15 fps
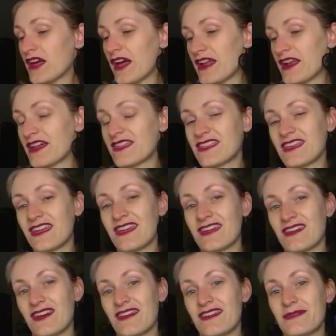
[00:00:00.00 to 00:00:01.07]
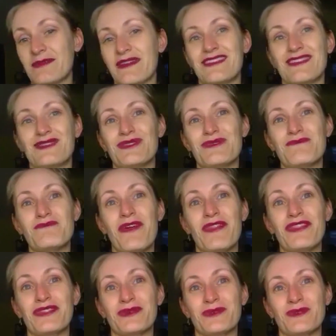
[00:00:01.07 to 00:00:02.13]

And I think I spent a good month